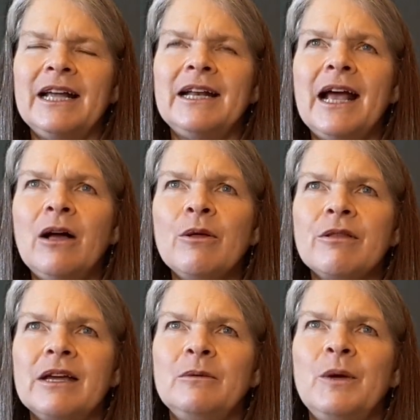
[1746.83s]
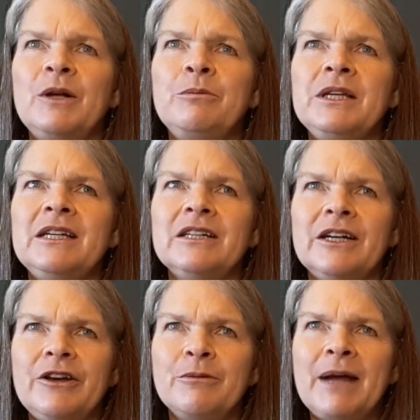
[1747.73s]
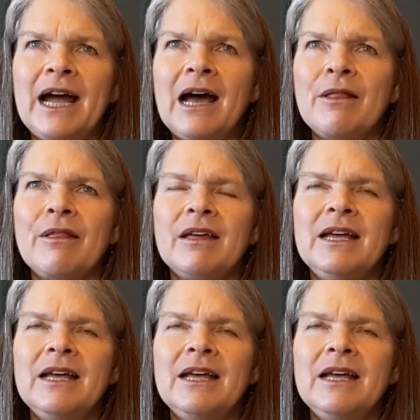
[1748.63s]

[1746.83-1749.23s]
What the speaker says: and health and well-being on your path.